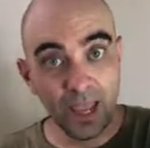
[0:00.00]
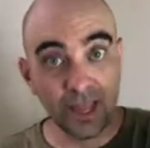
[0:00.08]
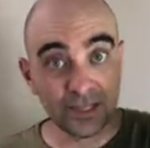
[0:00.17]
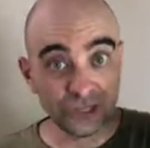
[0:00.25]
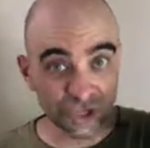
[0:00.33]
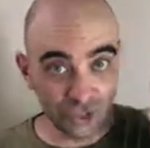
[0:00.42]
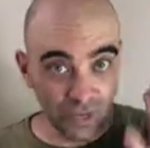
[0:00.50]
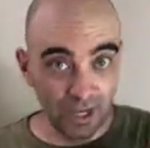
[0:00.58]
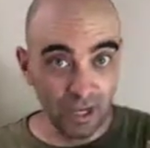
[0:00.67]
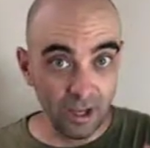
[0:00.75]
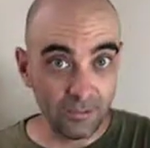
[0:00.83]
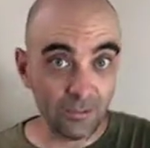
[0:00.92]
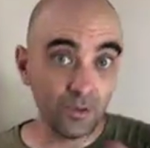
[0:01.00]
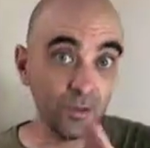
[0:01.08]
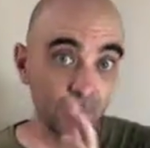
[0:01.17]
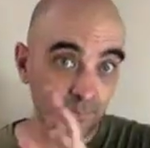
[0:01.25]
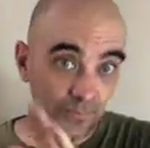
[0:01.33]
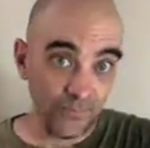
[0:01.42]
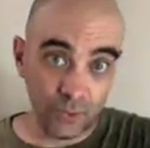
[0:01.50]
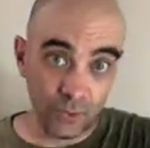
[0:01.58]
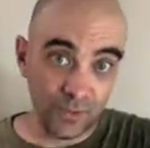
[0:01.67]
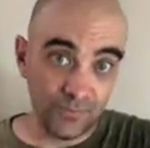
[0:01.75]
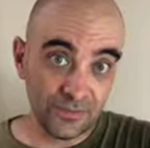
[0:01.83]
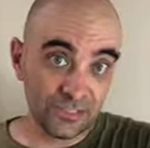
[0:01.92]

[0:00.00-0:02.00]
and straight up, before you even